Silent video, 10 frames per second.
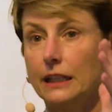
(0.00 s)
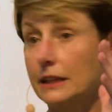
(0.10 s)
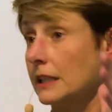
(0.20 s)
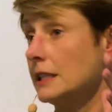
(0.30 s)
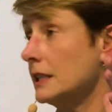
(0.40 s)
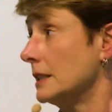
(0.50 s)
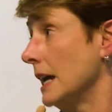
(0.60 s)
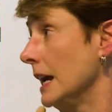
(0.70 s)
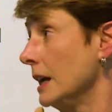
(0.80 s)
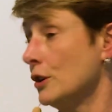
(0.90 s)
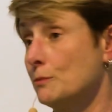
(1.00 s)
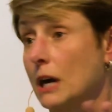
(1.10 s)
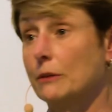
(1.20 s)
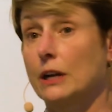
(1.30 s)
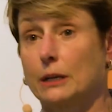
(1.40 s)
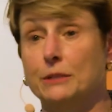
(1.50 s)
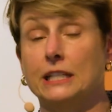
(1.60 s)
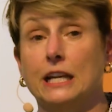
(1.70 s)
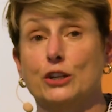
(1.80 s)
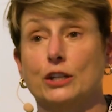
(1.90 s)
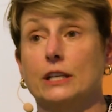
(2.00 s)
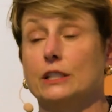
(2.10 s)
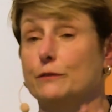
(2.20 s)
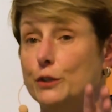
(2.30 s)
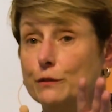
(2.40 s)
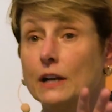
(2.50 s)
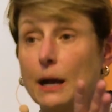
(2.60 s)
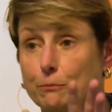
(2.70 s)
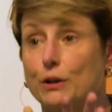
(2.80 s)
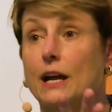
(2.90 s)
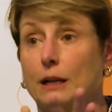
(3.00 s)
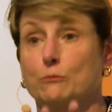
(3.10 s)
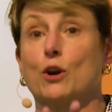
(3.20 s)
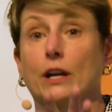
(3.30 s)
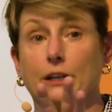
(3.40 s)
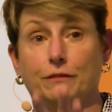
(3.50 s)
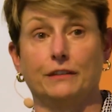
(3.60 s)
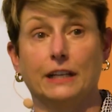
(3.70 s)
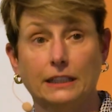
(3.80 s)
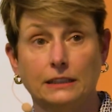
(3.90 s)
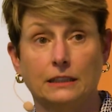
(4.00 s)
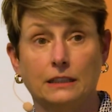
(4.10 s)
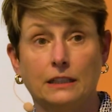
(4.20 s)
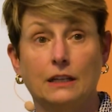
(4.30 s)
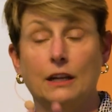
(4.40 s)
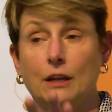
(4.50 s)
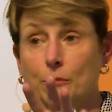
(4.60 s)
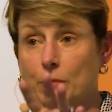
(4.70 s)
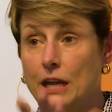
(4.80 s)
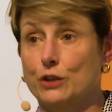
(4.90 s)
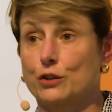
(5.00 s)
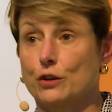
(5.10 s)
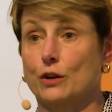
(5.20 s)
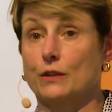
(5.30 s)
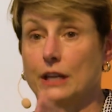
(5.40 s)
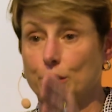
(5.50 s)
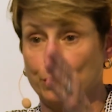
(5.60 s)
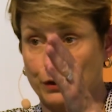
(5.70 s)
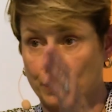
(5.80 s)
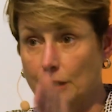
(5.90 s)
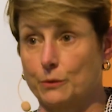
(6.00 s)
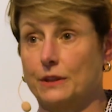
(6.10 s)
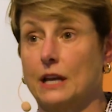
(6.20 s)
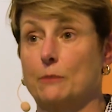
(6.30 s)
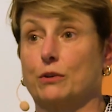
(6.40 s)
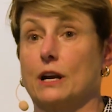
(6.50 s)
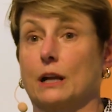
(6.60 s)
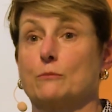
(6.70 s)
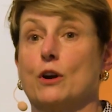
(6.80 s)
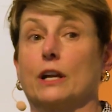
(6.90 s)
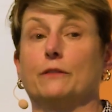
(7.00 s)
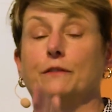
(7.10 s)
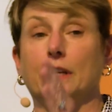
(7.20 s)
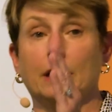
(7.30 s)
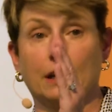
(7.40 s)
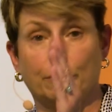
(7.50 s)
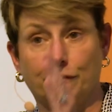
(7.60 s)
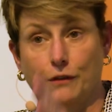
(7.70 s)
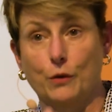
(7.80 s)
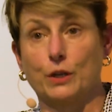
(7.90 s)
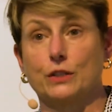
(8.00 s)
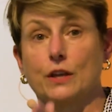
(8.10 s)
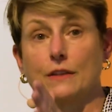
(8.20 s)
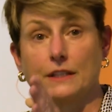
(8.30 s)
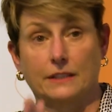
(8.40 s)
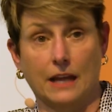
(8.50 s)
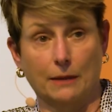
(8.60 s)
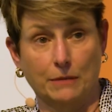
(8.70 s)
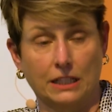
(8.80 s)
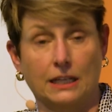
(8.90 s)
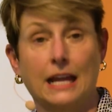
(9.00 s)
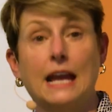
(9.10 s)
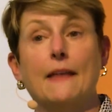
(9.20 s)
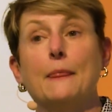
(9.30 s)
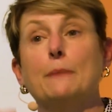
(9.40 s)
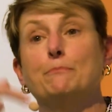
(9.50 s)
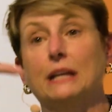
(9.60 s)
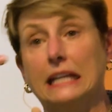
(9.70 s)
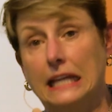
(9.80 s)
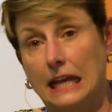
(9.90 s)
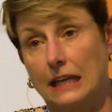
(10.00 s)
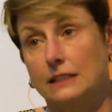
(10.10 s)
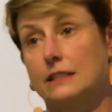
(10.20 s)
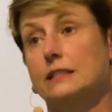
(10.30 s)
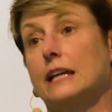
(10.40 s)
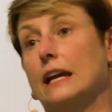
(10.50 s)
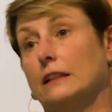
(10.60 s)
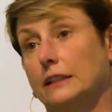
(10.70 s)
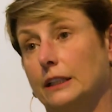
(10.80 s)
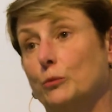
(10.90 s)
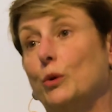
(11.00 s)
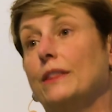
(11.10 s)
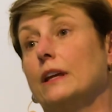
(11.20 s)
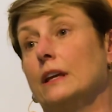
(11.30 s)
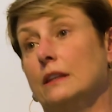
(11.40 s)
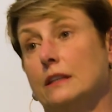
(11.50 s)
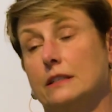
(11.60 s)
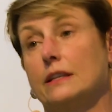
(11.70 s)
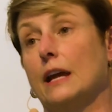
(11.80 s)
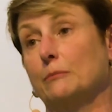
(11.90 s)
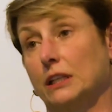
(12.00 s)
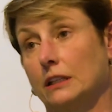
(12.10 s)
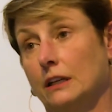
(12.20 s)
at this stage, my recommendation is if you've got product market fit, make sure that you stick with that product market fit and focus on the segment, and then begin scaling within the segment